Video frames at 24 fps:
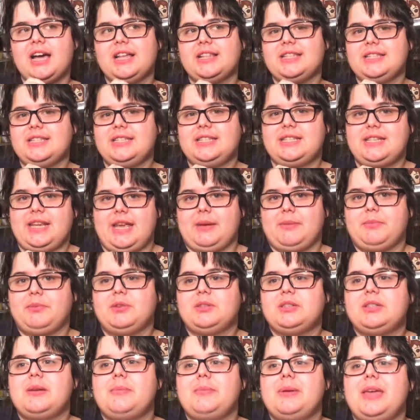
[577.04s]

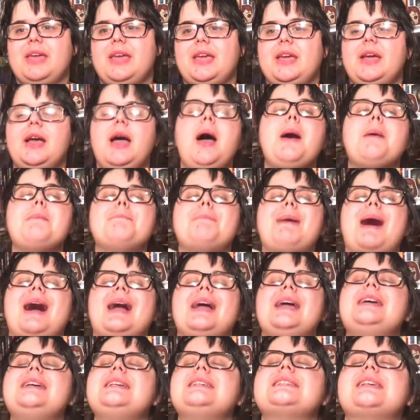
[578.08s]
unstable to me,
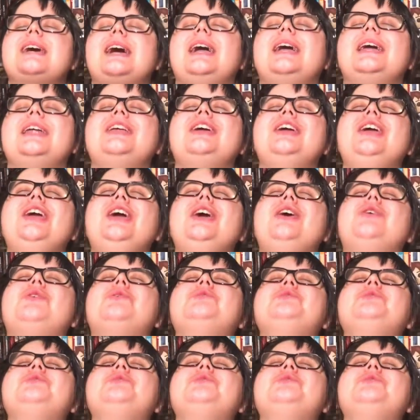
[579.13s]
my anxiety